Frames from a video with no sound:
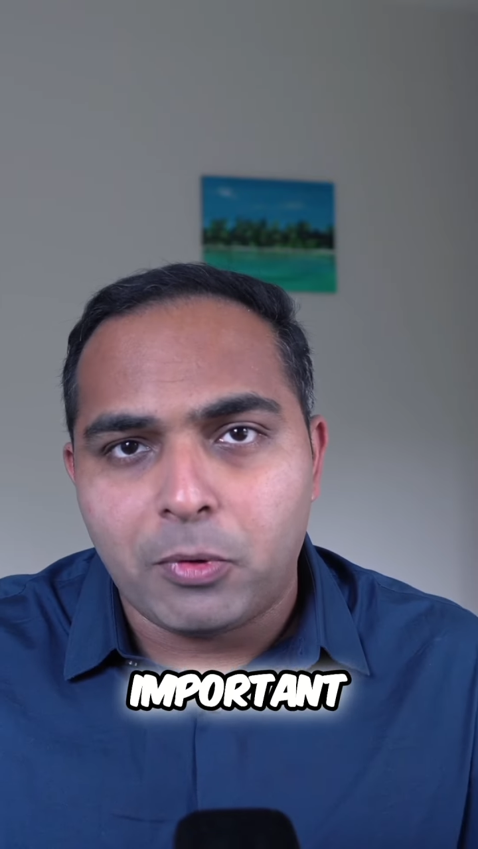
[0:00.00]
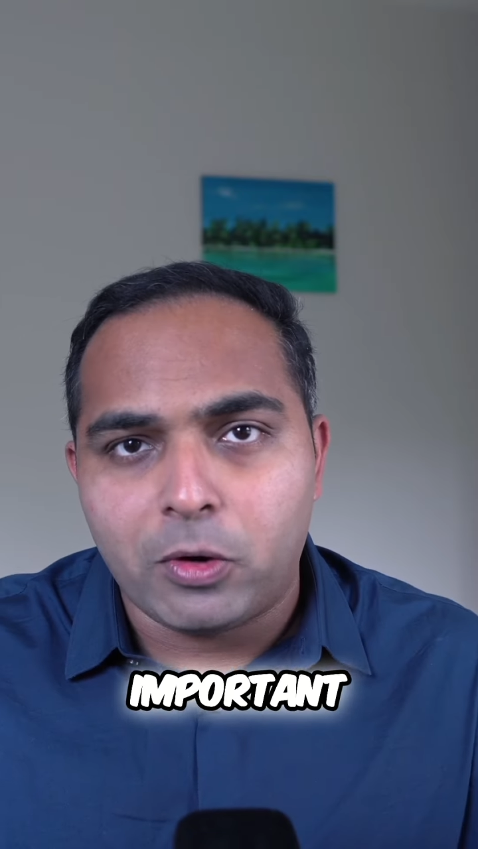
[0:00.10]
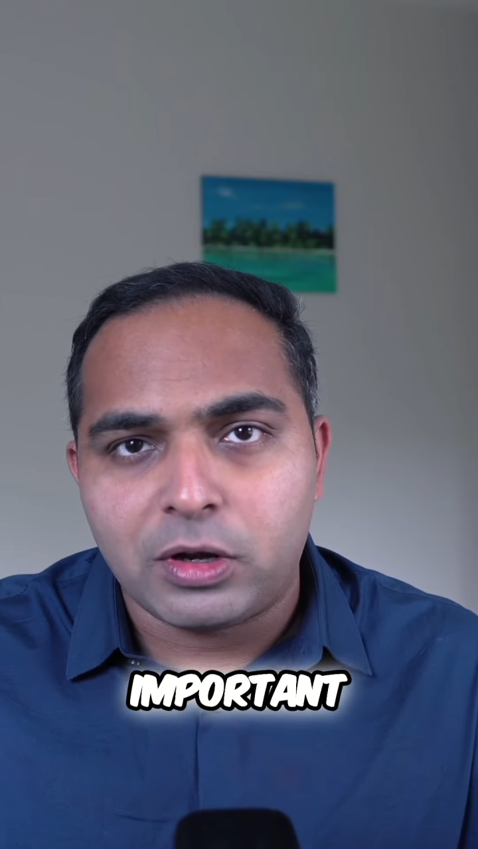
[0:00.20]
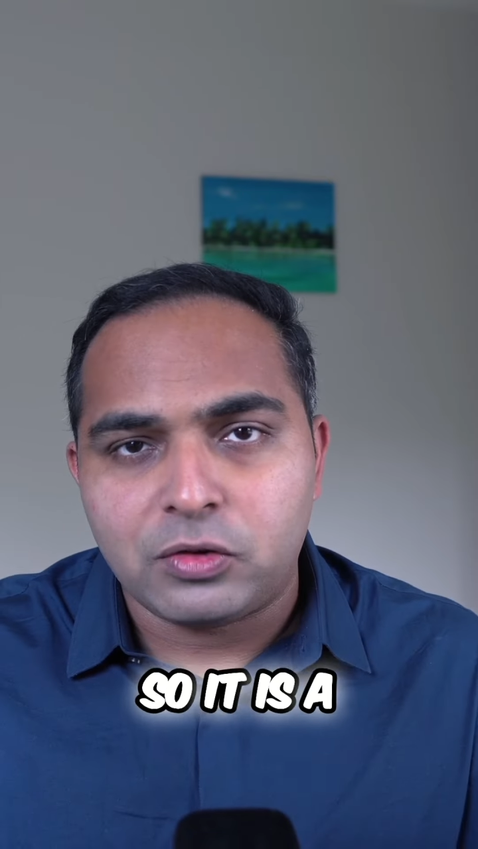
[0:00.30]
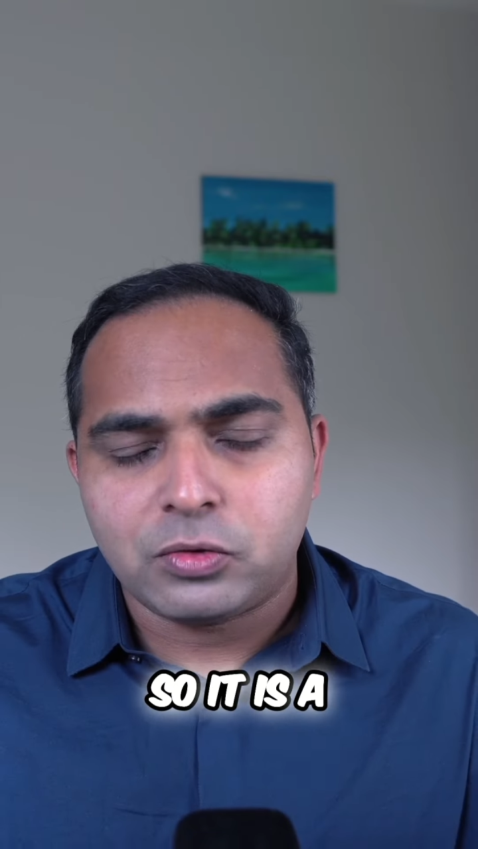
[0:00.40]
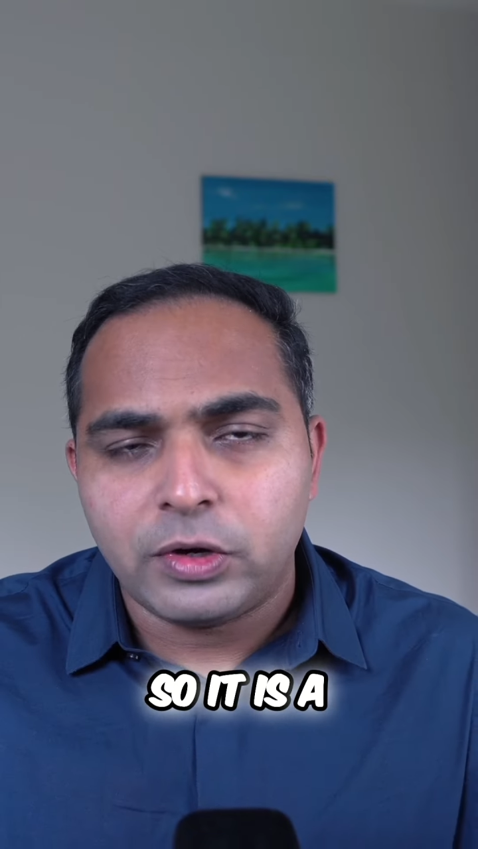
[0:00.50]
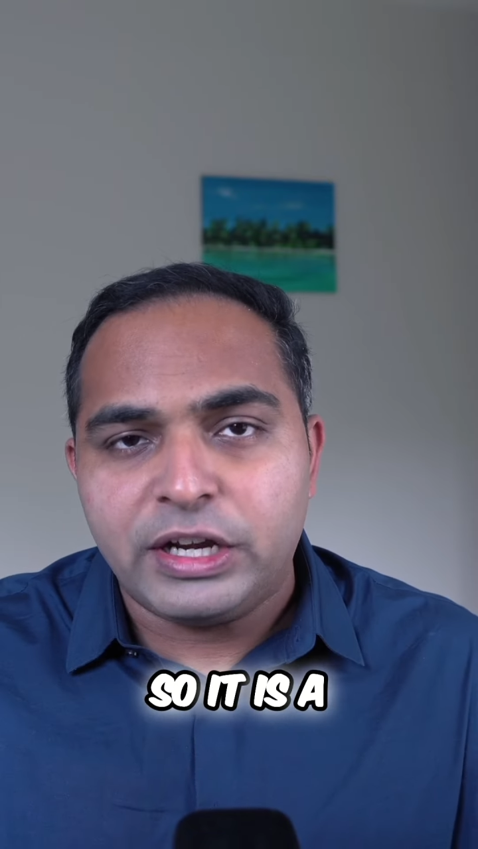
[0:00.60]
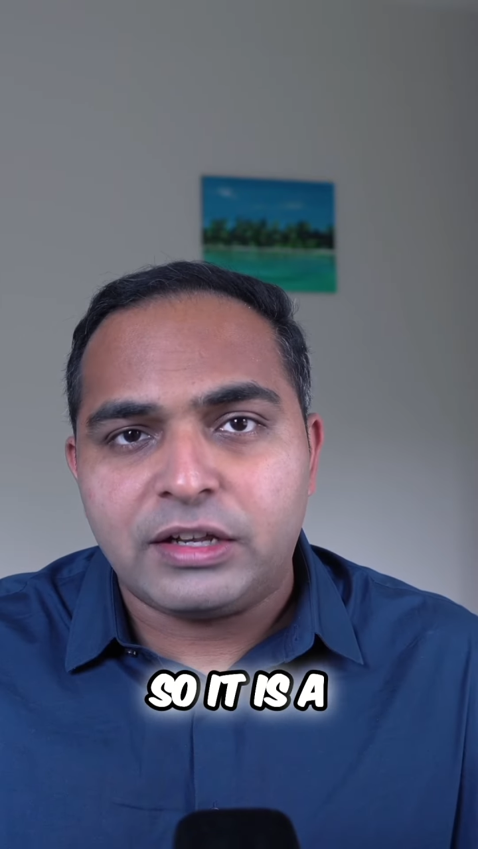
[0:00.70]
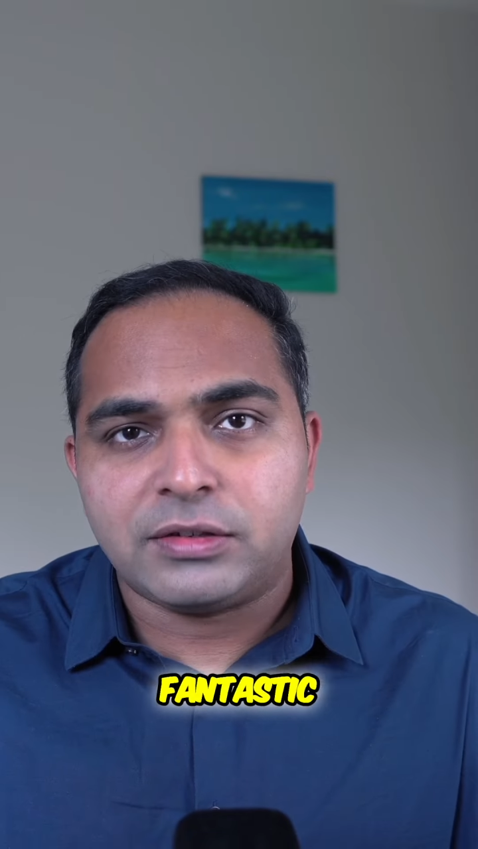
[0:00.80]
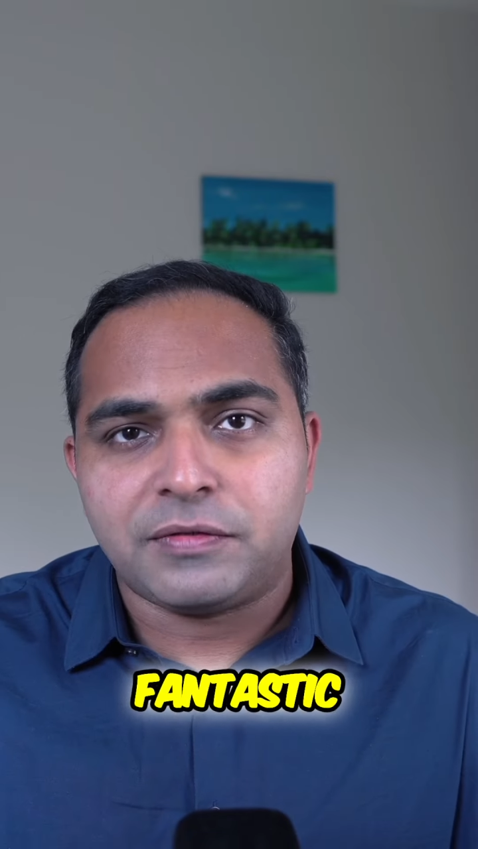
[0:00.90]
so it is
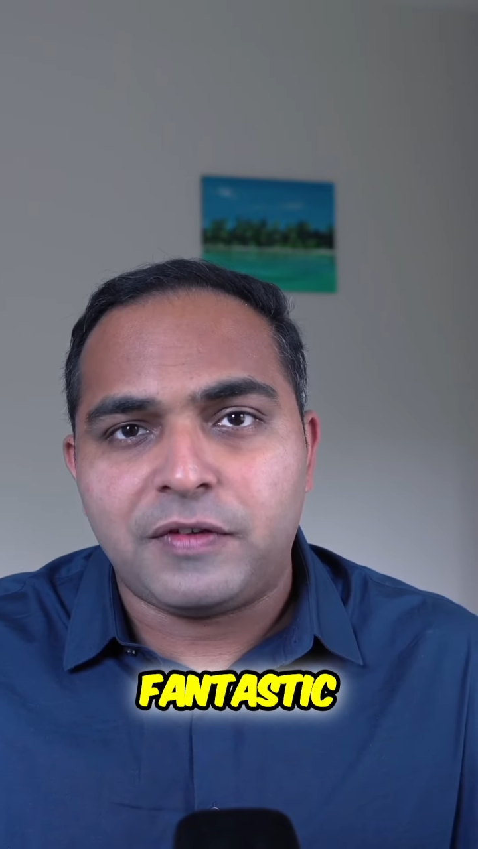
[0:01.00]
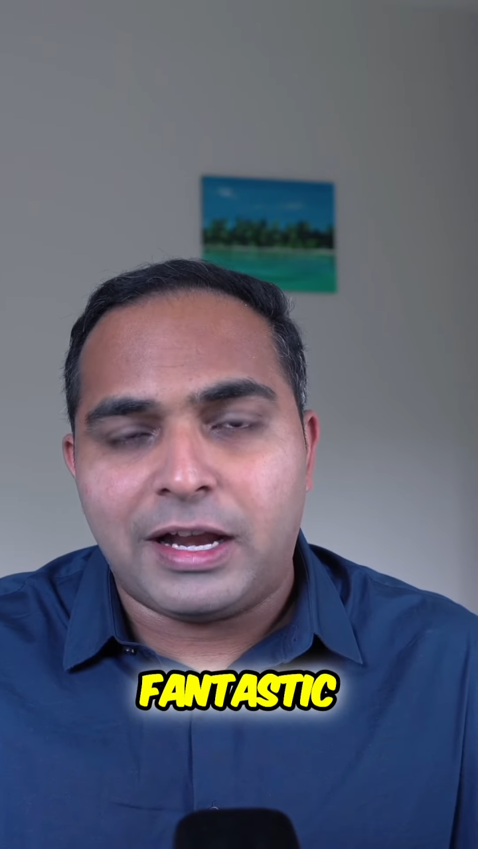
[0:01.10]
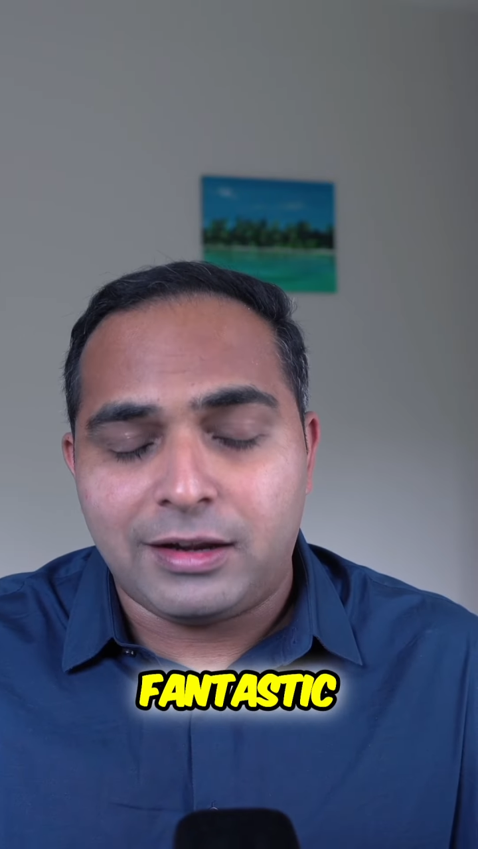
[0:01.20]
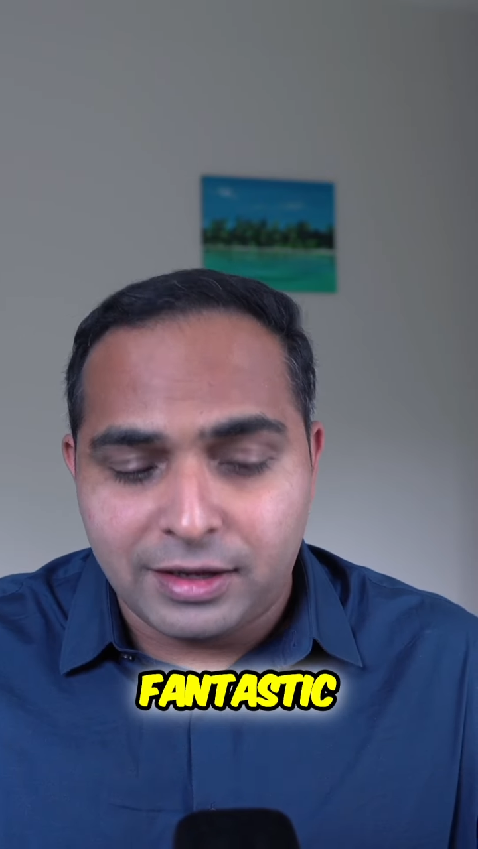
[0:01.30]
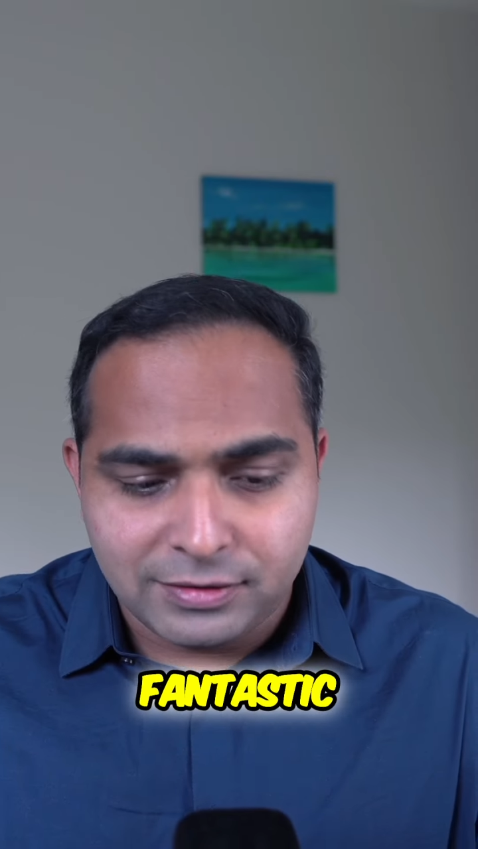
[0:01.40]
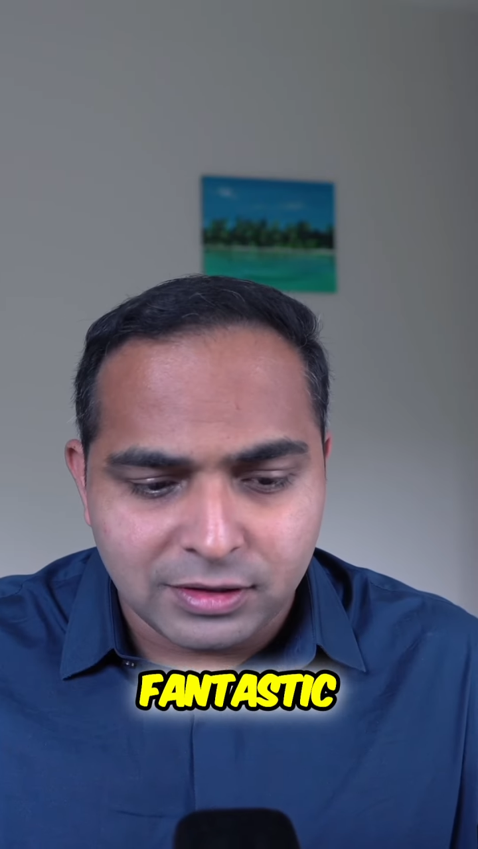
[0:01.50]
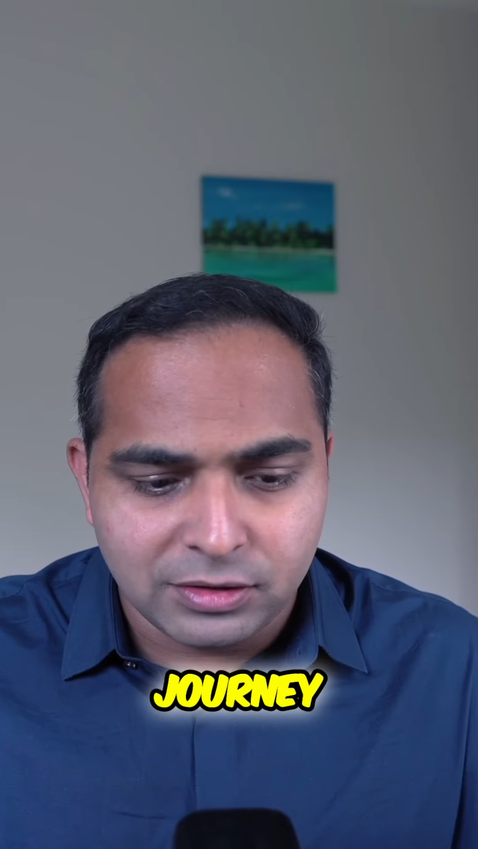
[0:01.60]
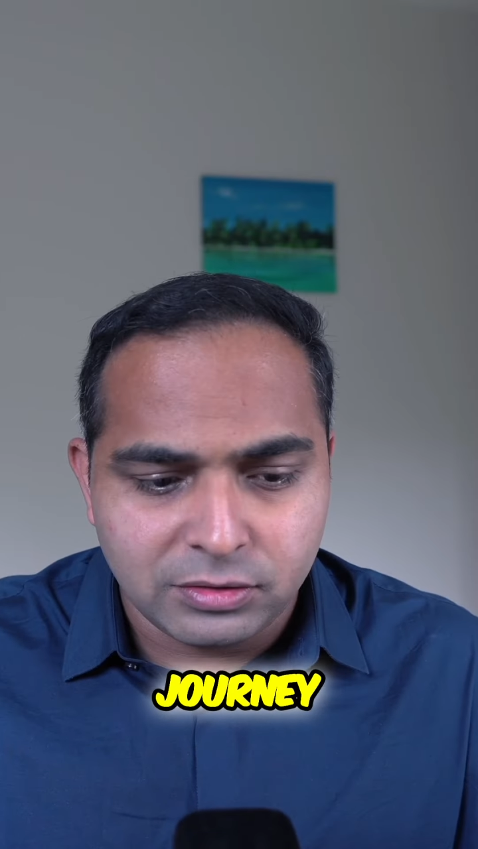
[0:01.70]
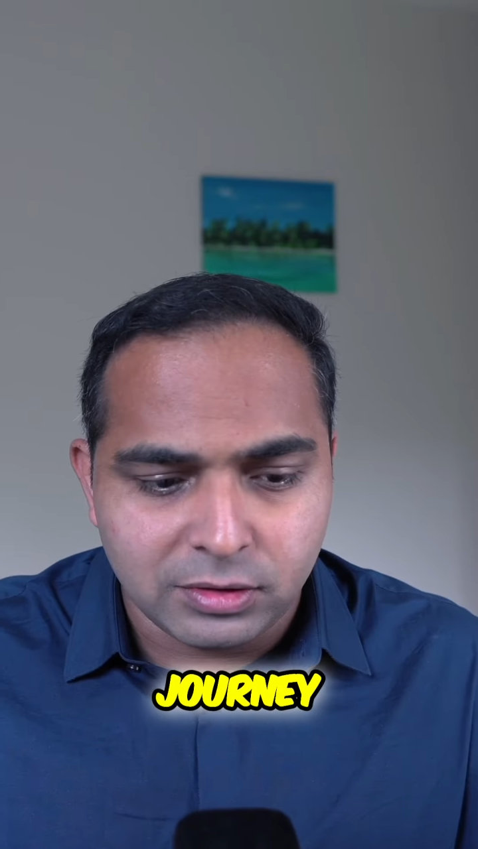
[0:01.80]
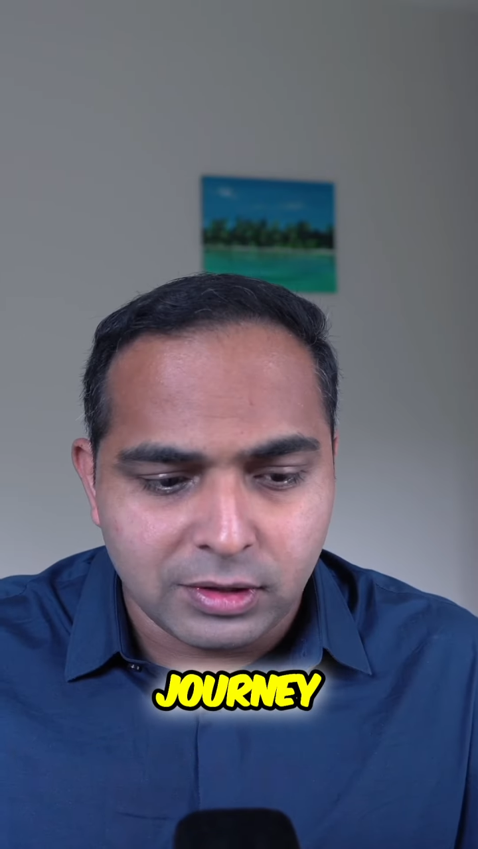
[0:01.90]
a fantastic
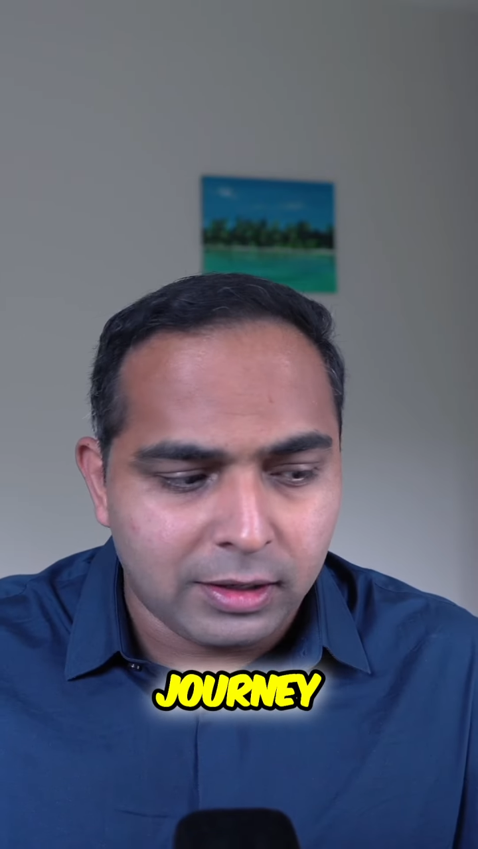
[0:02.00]
journey